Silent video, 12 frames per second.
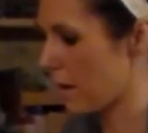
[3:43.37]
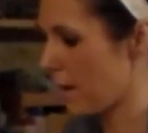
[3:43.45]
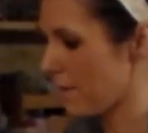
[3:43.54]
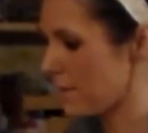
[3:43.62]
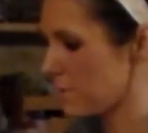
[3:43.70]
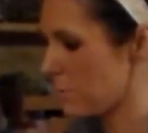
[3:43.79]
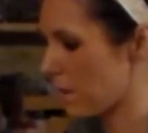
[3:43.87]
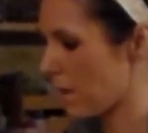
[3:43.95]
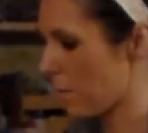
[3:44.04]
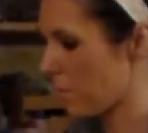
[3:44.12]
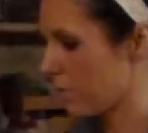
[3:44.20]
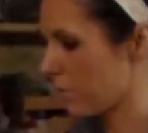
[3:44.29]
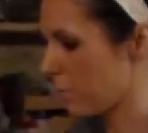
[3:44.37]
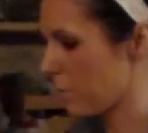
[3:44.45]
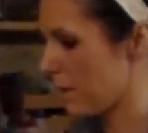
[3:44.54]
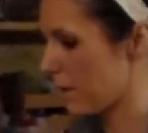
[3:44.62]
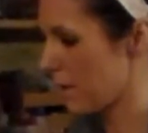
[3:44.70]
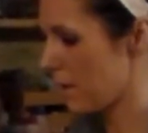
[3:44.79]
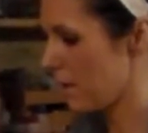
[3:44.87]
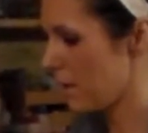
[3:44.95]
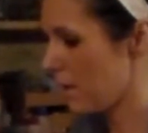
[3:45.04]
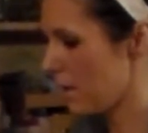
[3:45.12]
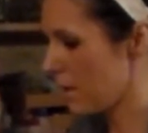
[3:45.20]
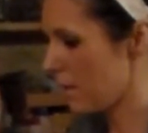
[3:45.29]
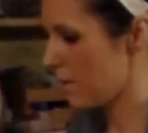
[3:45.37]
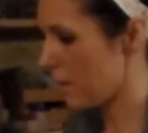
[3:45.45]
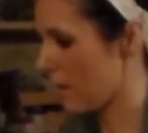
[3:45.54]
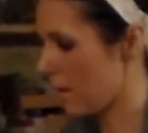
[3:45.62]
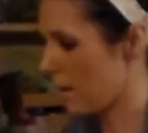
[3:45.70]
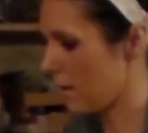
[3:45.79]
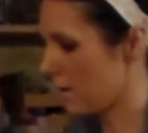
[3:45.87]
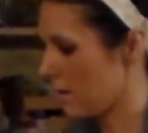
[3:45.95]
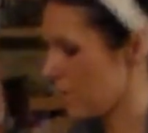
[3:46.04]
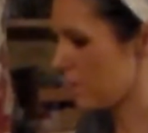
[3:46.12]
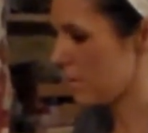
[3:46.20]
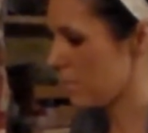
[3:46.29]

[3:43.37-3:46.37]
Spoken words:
I like to put it up a little bit there,